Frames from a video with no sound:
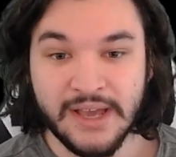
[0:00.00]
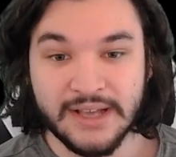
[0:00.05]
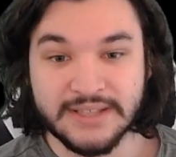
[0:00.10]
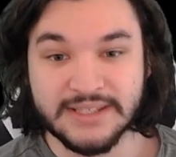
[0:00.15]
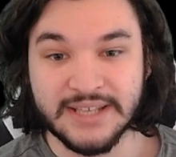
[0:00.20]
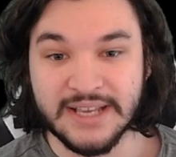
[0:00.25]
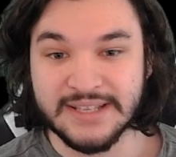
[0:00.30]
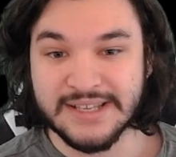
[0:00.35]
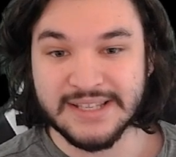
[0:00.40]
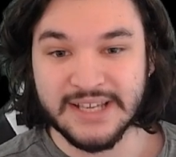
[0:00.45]
It
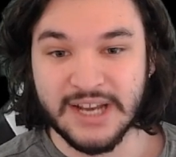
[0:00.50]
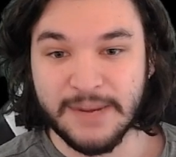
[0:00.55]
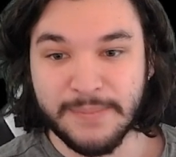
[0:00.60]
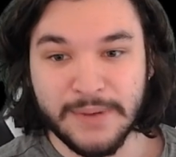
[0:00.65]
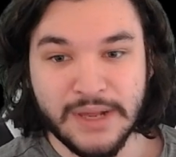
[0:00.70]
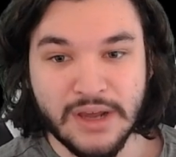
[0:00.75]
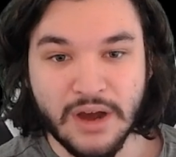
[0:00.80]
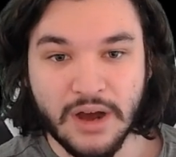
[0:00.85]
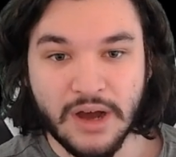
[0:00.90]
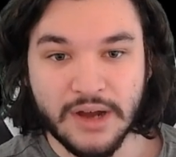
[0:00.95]
says it's going to
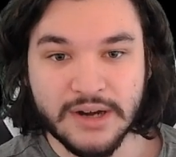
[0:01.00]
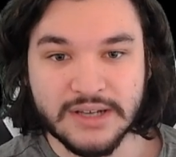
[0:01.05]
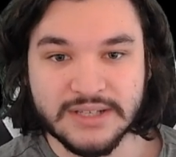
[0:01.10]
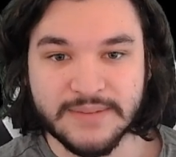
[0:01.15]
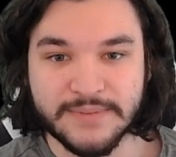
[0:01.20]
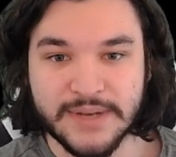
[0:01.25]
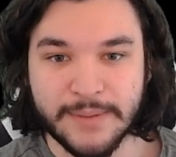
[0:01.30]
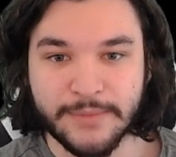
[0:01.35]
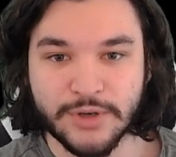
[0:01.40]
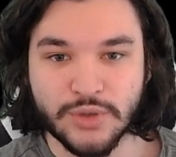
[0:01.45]
be on
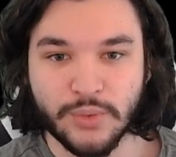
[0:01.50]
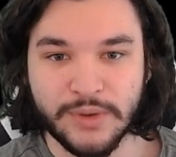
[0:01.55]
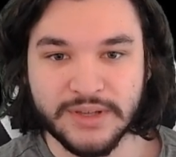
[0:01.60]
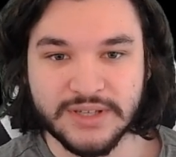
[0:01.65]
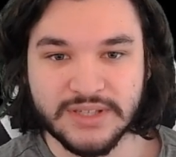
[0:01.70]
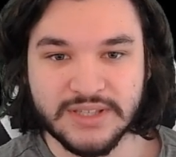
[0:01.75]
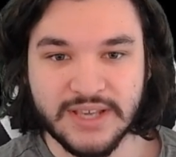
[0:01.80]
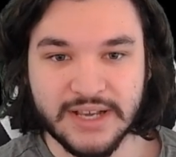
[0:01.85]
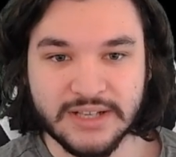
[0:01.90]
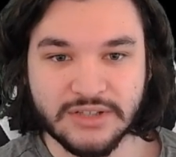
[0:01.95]
September
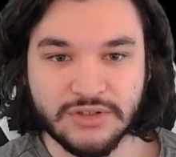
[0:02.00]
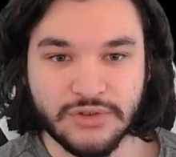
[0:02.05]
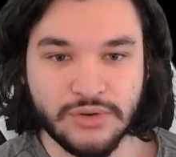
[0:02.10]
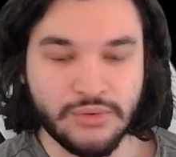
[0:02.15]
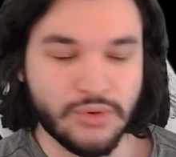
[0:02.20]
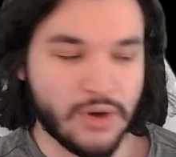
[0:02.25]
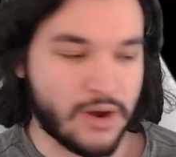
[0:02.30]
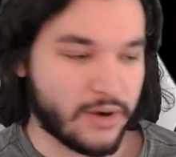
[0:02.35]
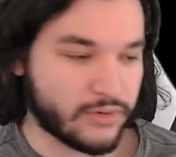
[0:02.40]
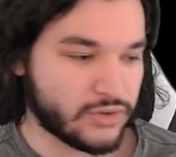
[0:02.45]
26th
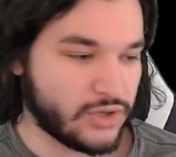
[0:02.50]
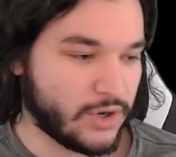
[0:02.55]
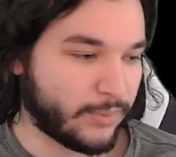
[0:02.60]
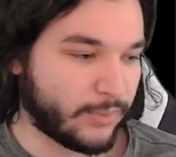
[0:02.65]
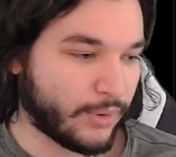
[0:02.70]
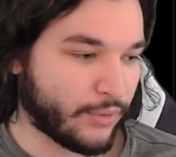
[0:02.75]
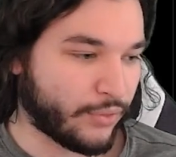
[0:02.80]
to October